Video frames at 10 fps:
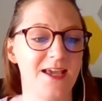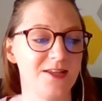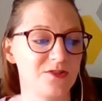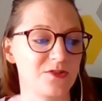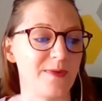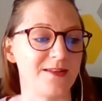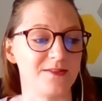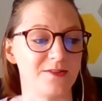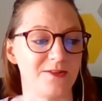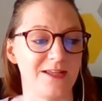
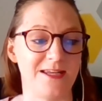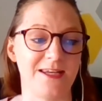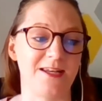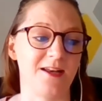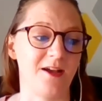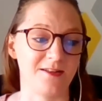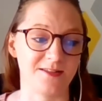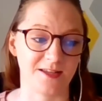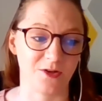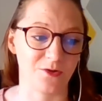instrumental in
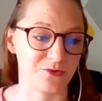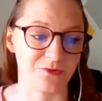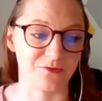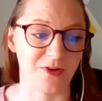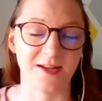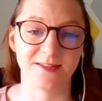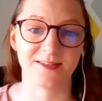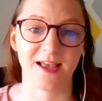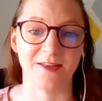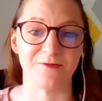enhancing cultural
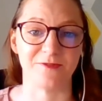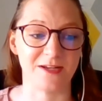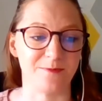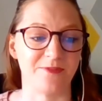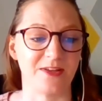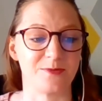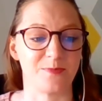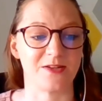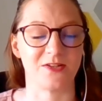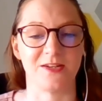rights and freedom of
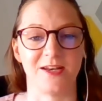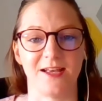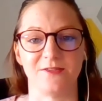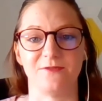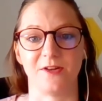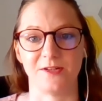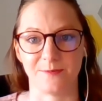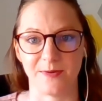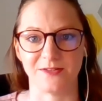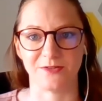expression as
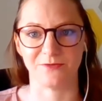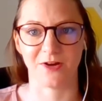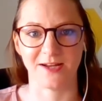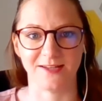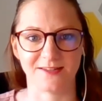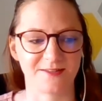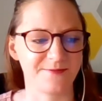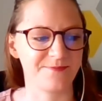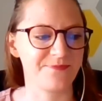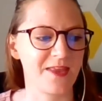fundamental
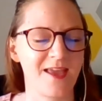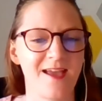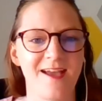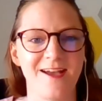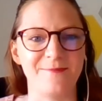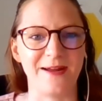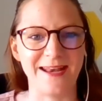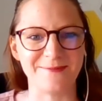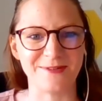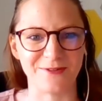rights. My
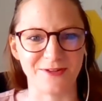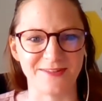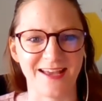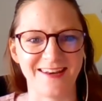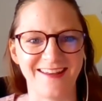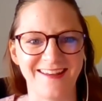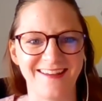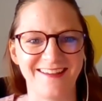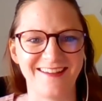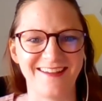name is
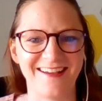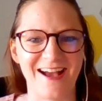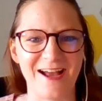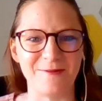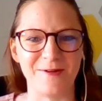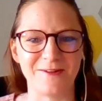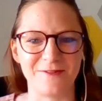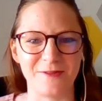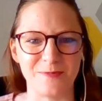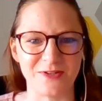Rosanna. I work
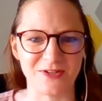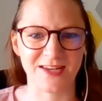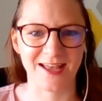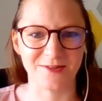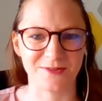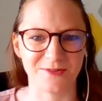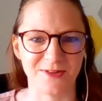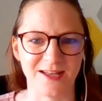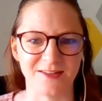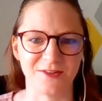for the British
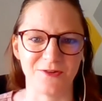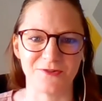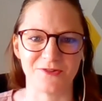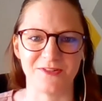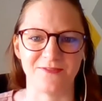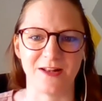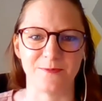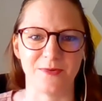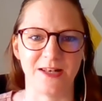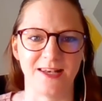Council as Culture and
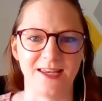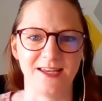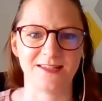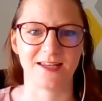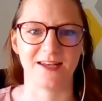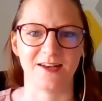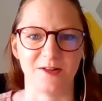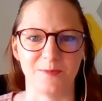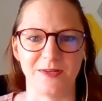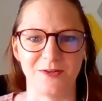Development Lead, and
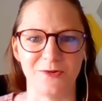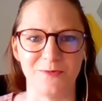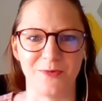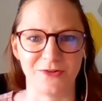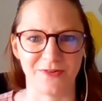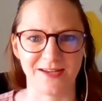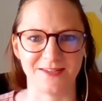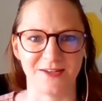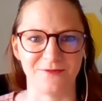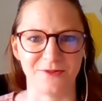I'll be your
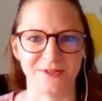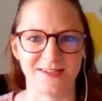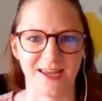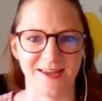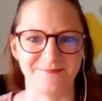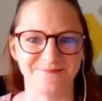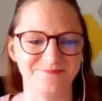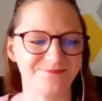moderator for today.